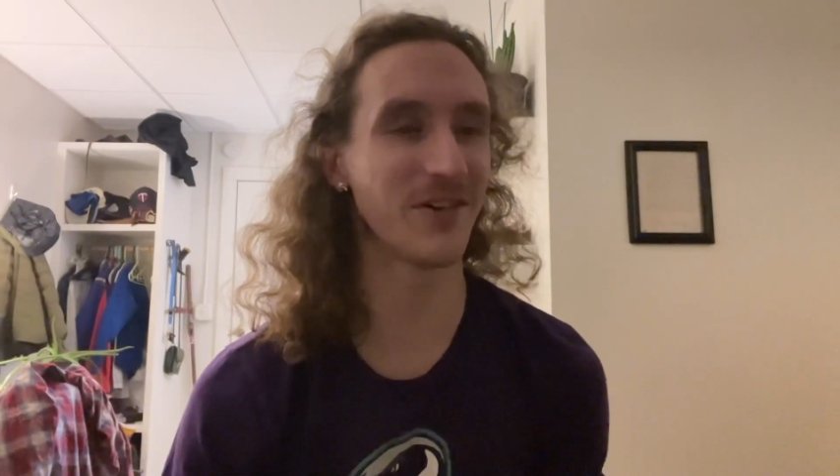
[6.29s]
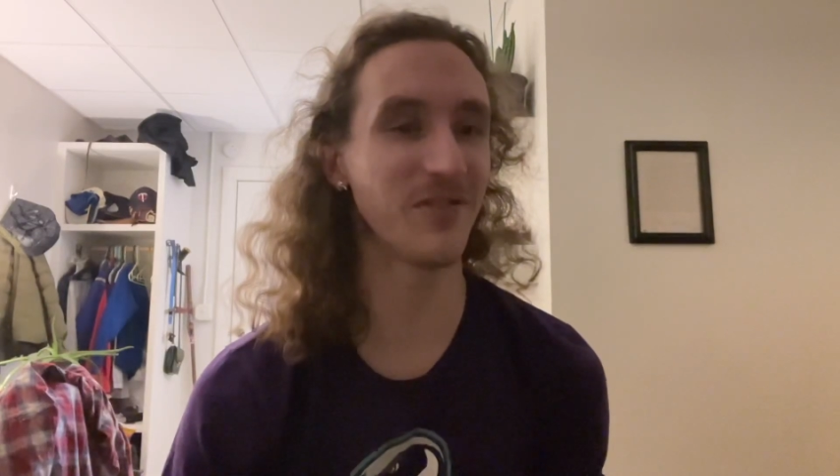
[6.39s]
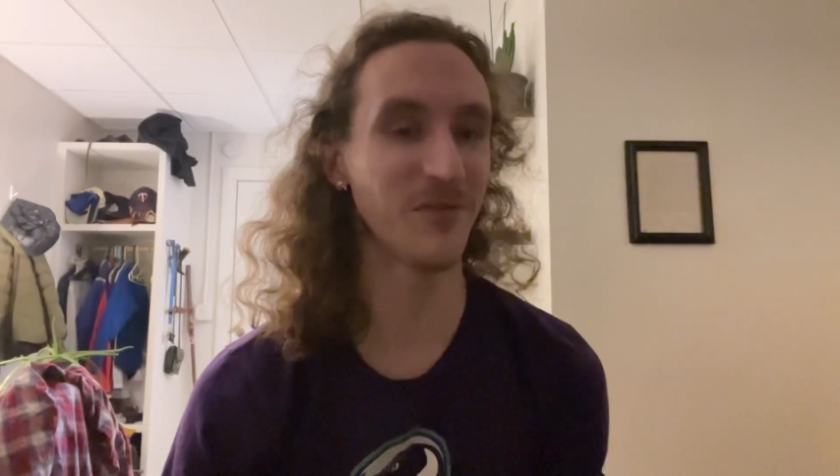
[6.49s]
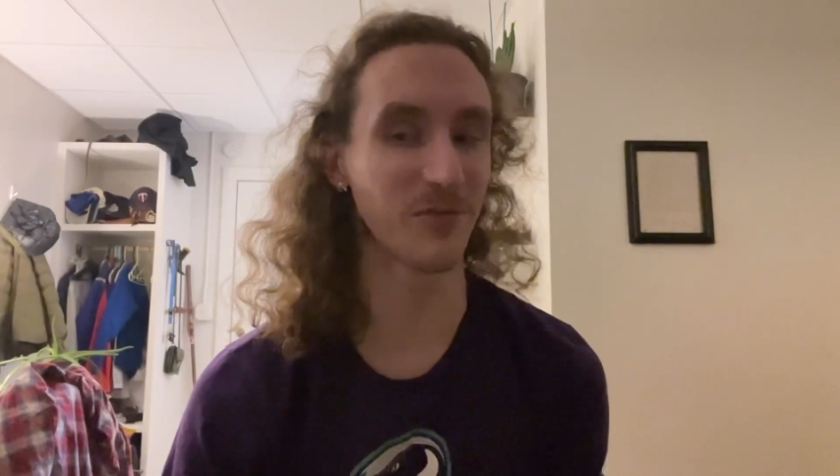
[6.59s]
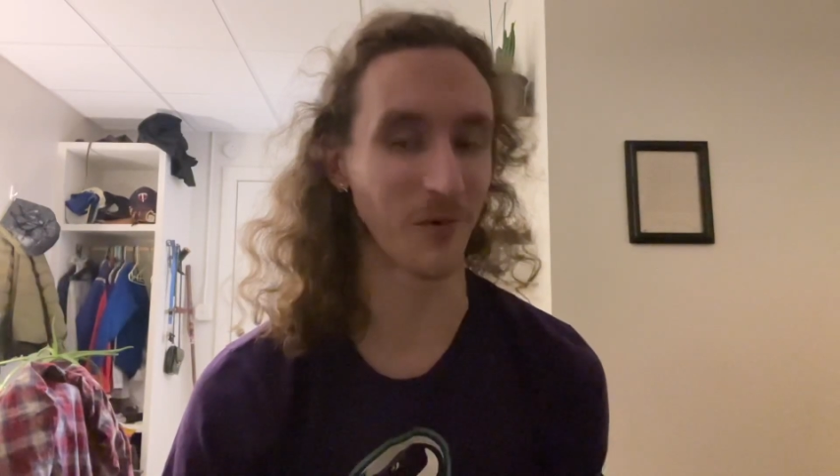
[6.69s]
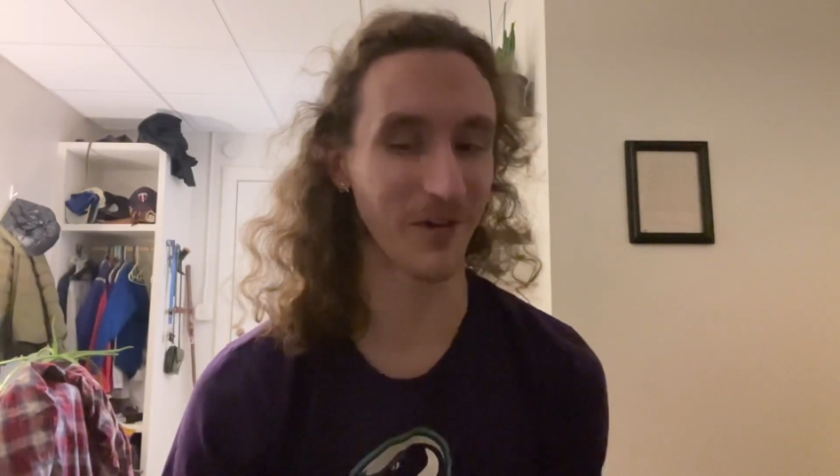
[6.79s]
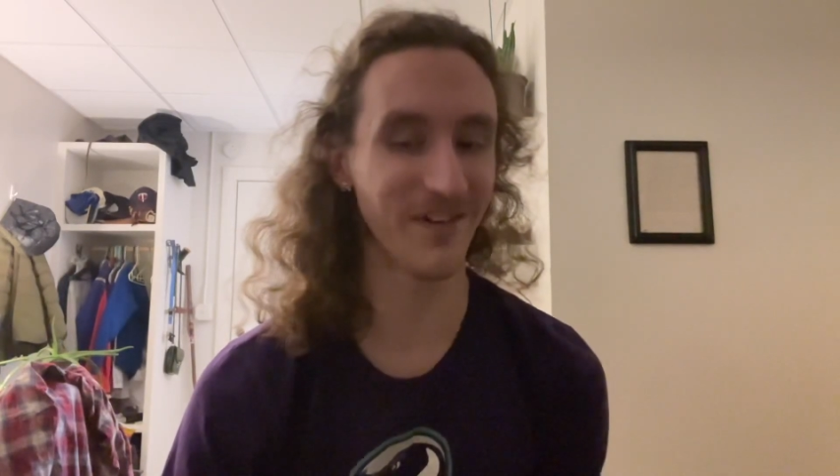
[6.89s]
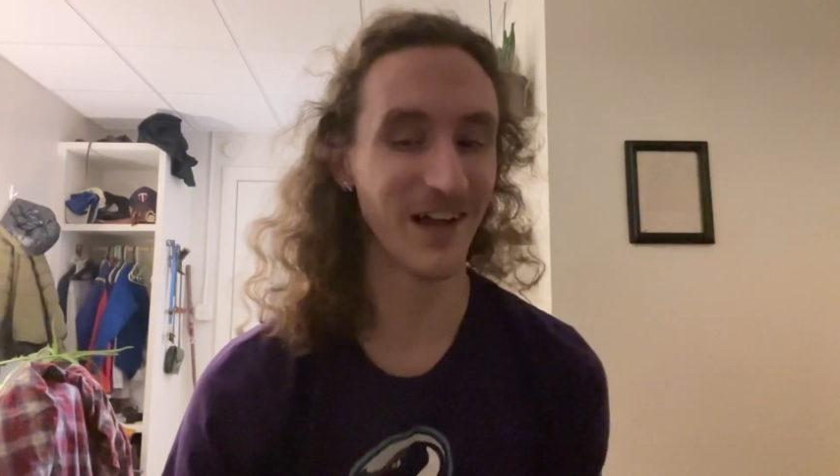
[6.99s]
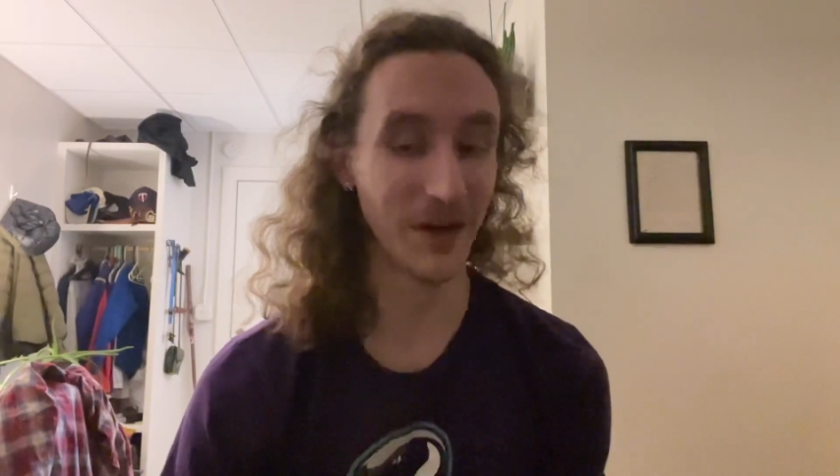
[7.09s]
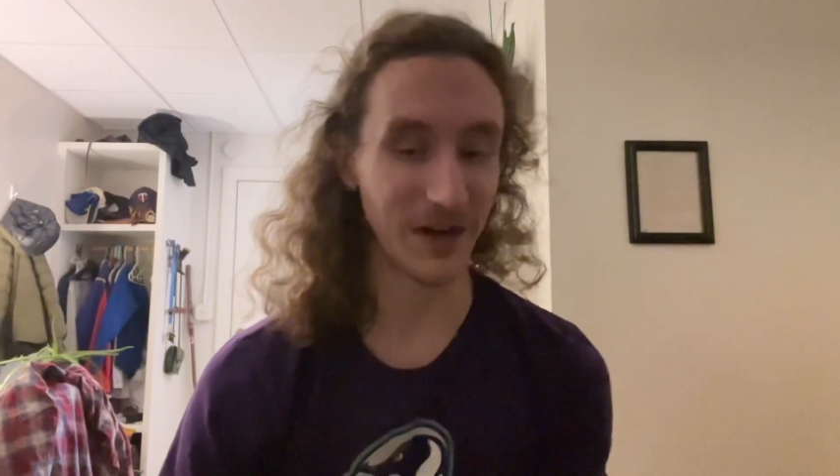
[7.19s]

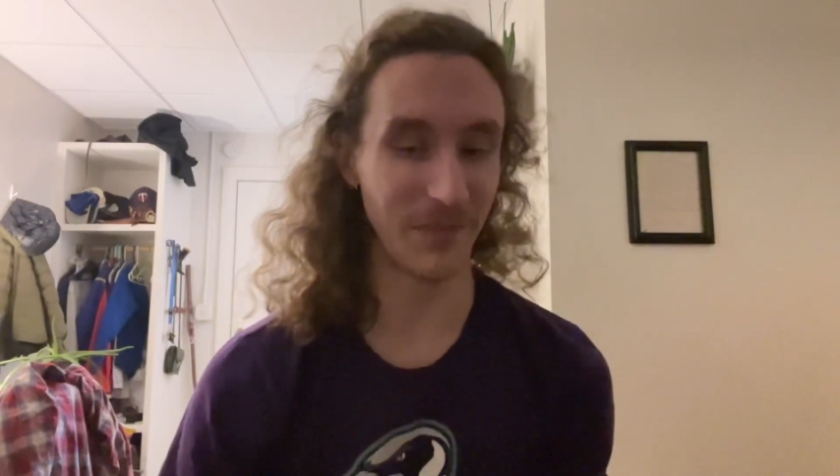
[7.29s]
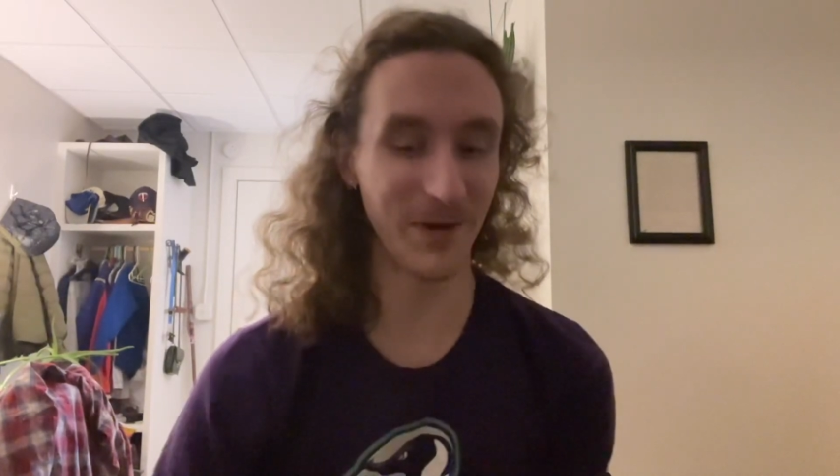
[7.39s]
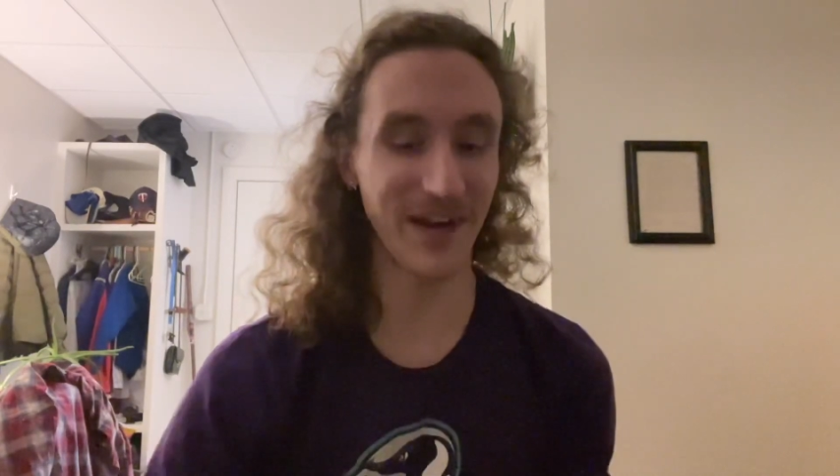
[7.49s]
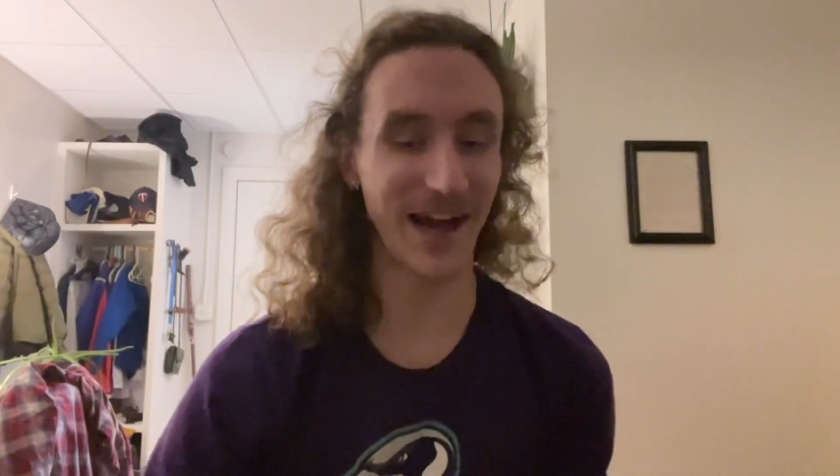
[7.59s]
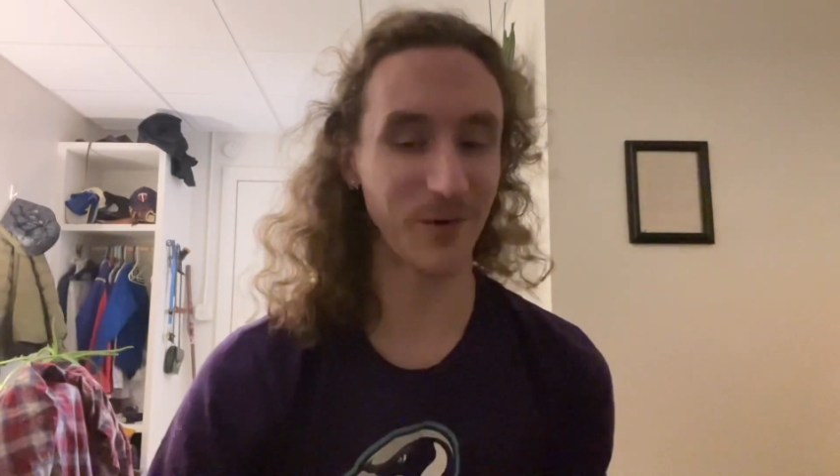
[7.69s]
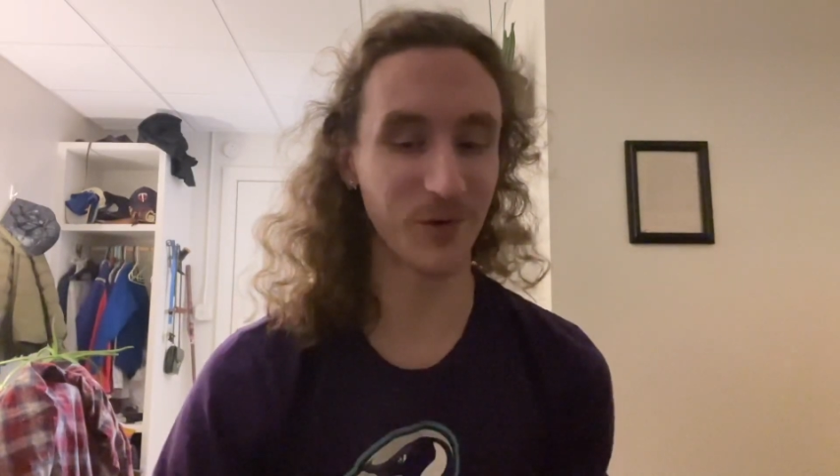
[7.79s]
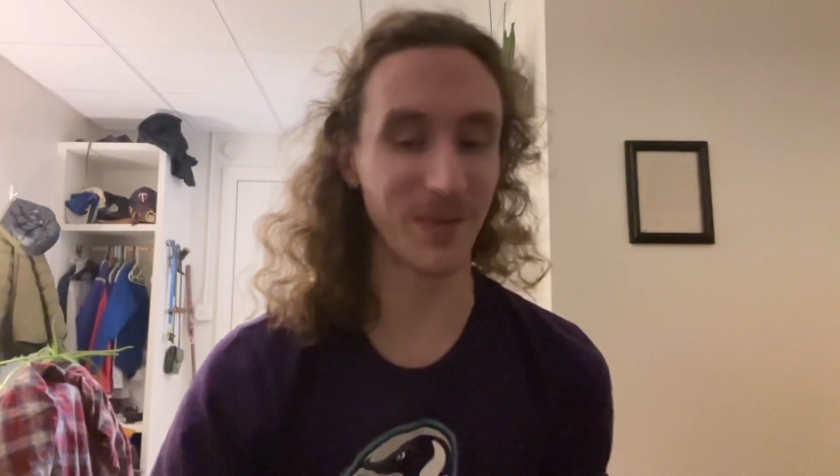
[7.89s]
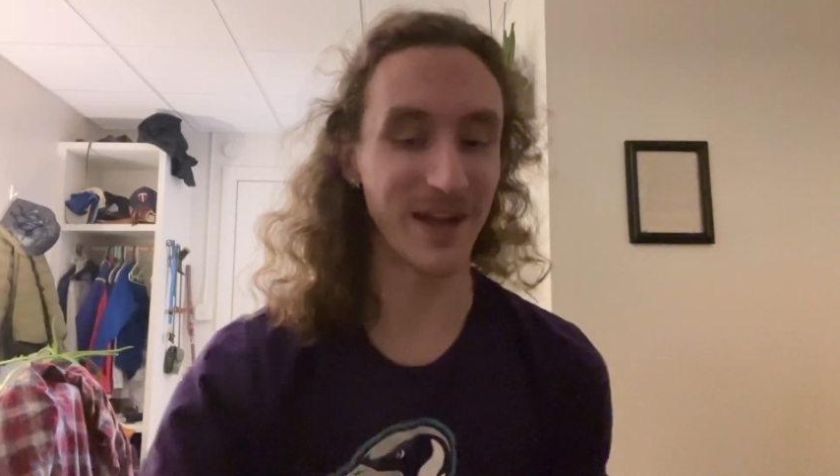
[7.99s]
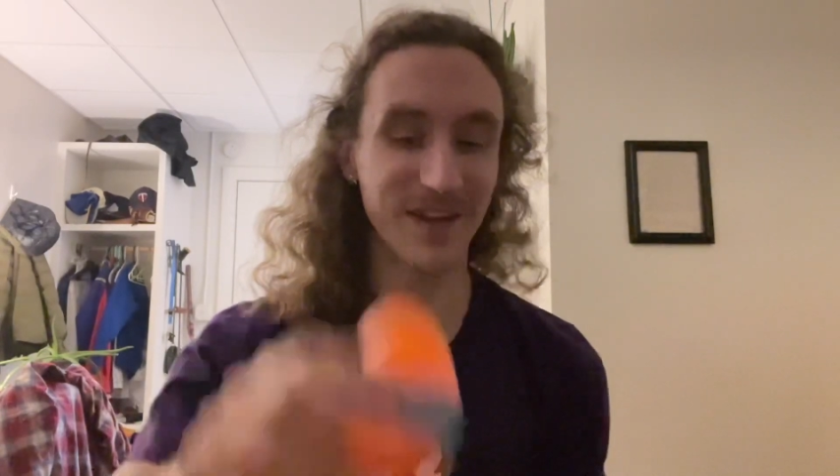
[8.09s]
tutorial about how to make